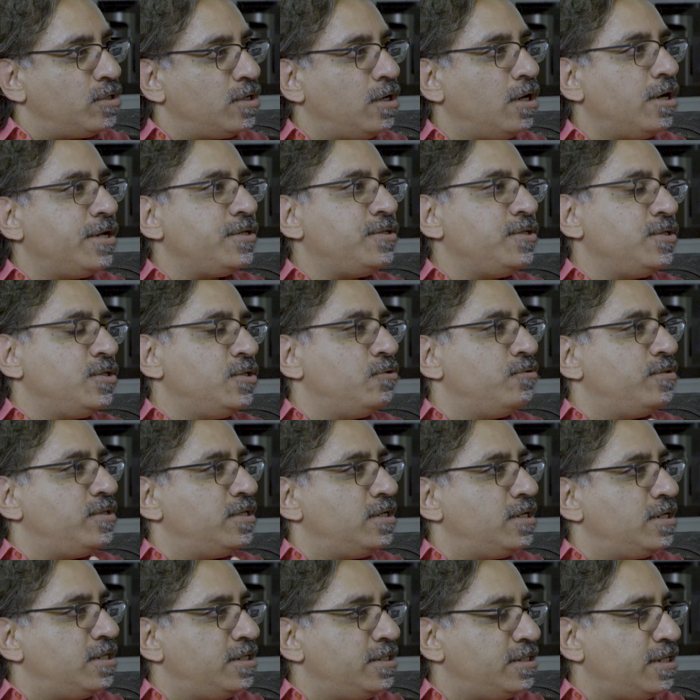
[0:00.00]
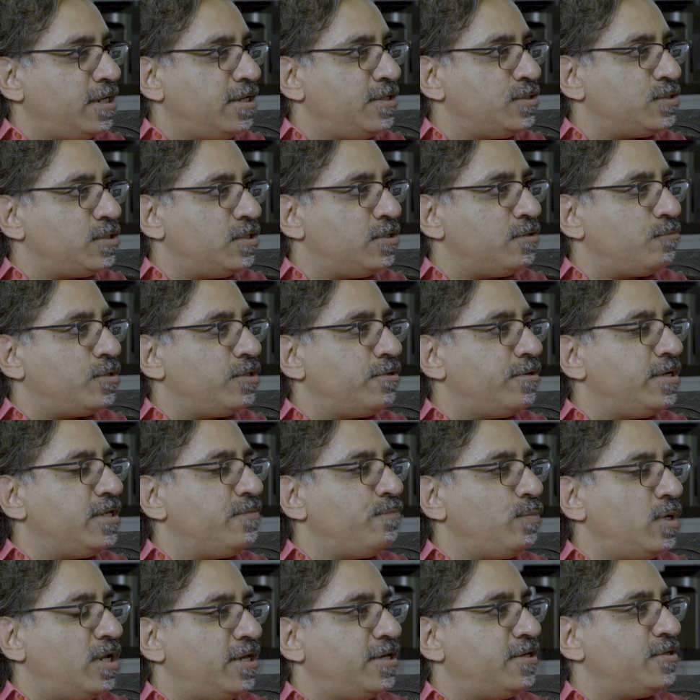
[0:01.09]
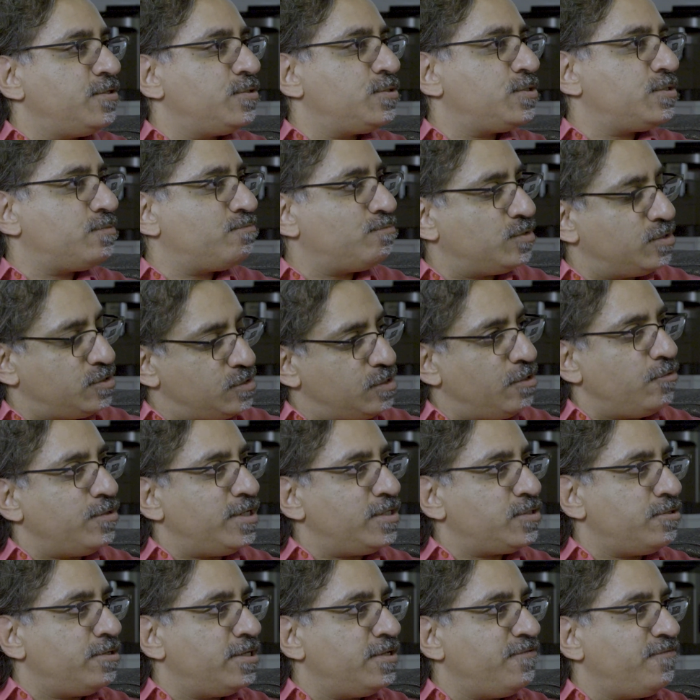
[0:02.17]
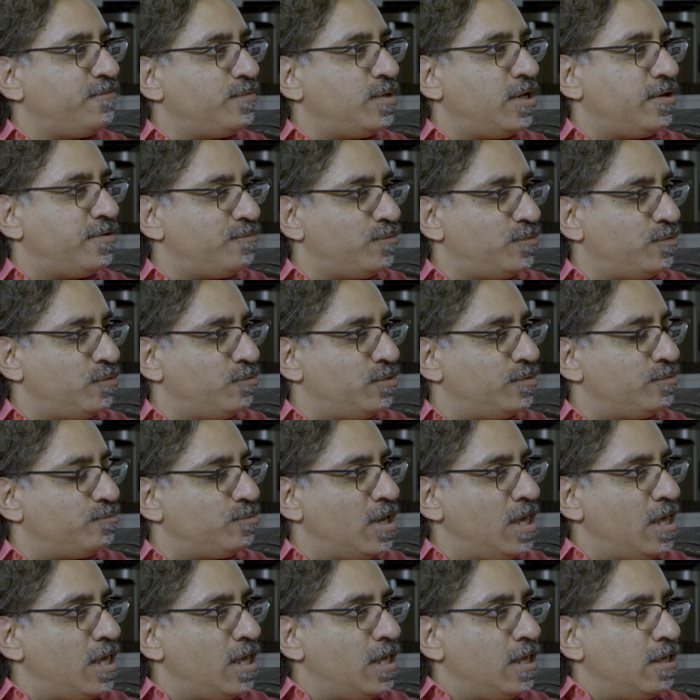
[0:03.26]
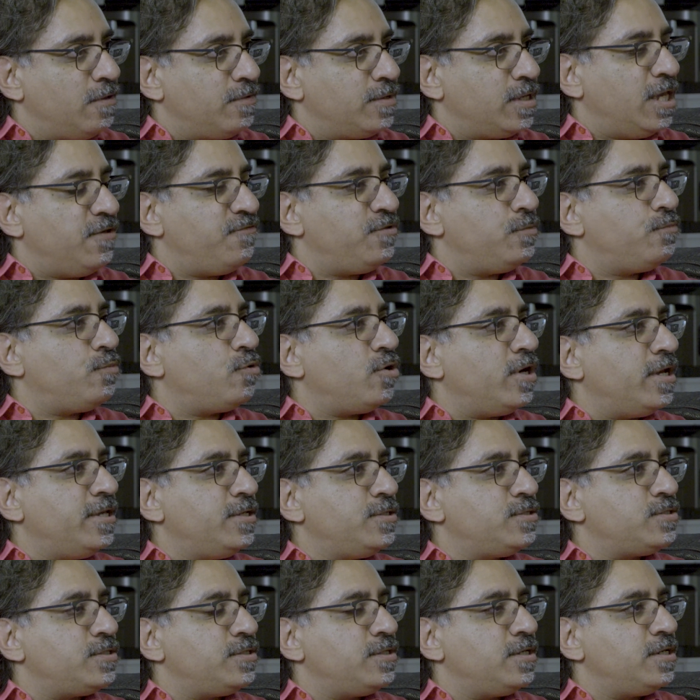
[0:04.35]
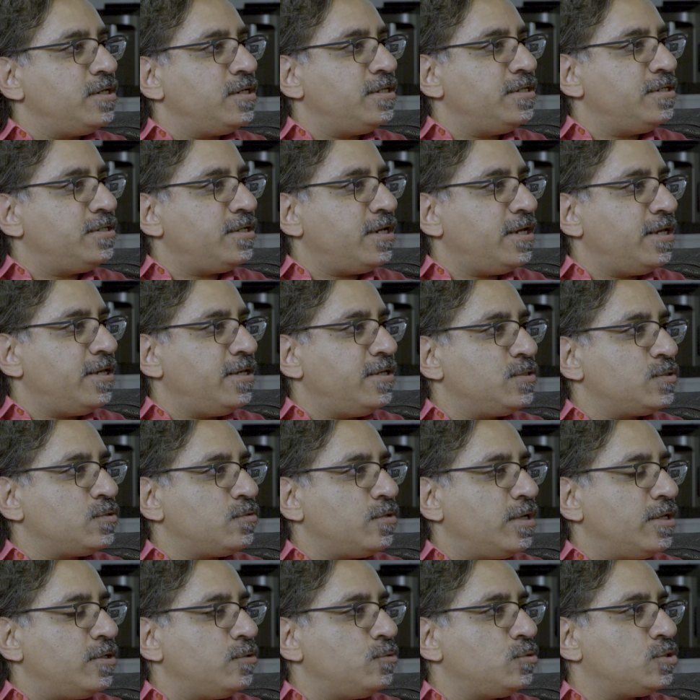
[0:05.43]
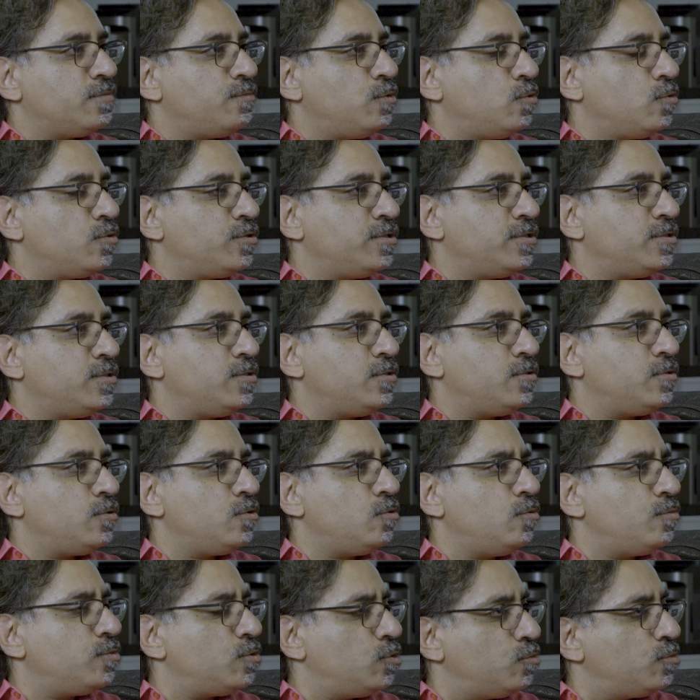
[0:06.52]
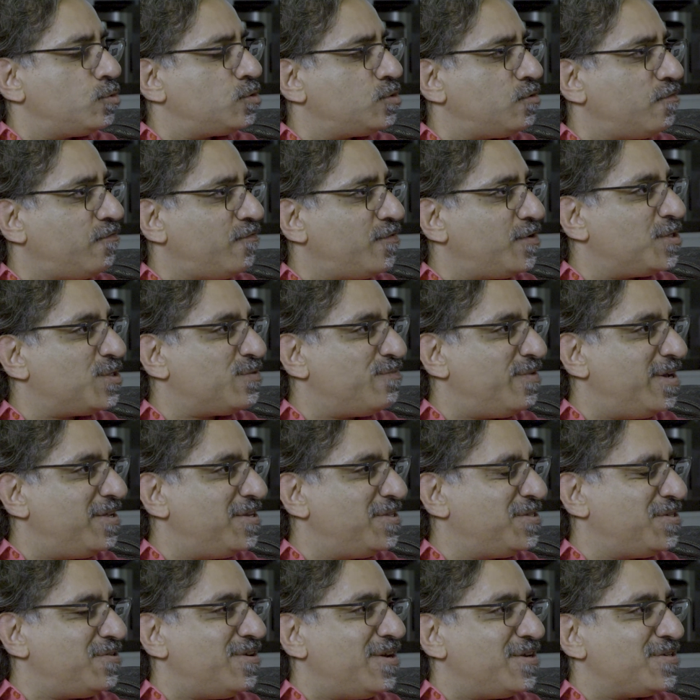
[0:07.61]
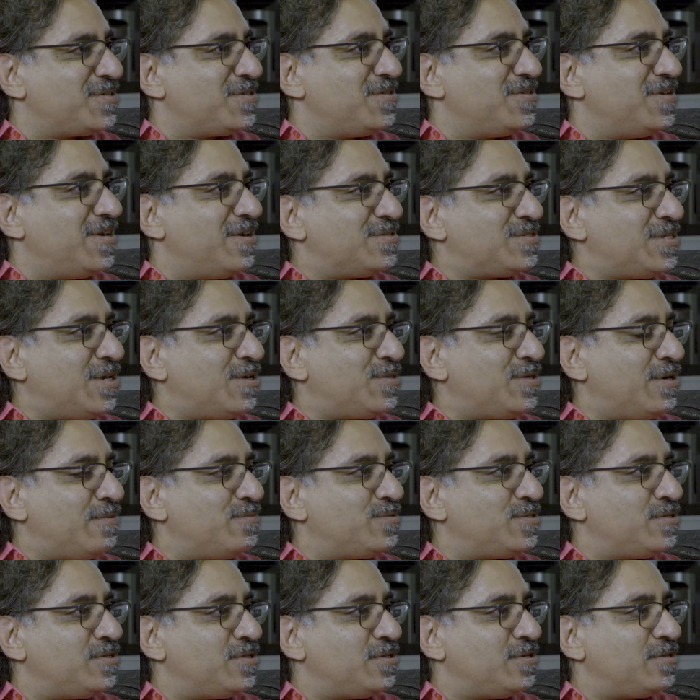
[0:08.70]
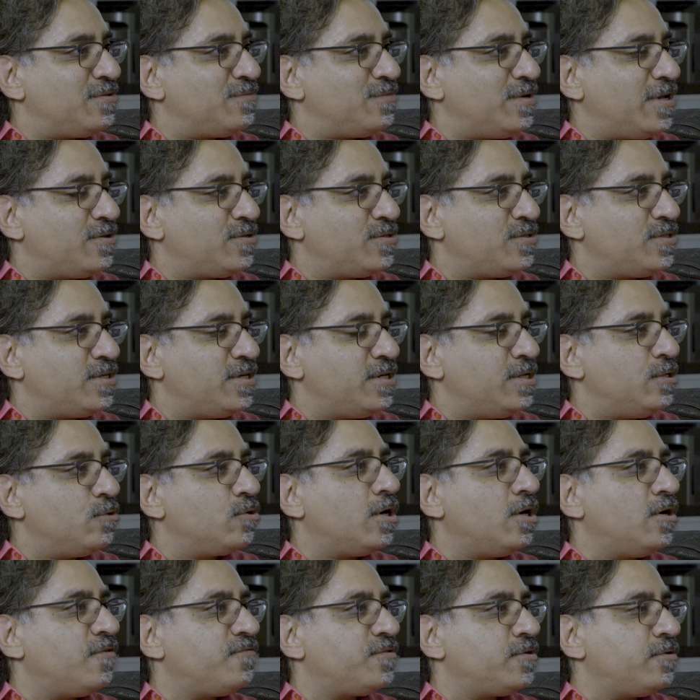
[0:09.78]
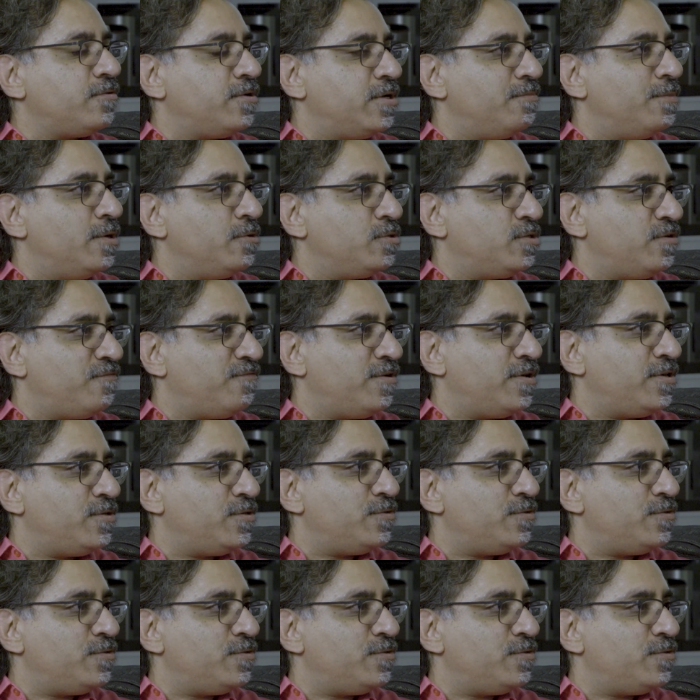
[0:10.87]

were guiding you in the early days? Were there any players, not necessarily like who gave you praise in the early days, or who supported you? Who was your first manager actually? How did they look after and motivate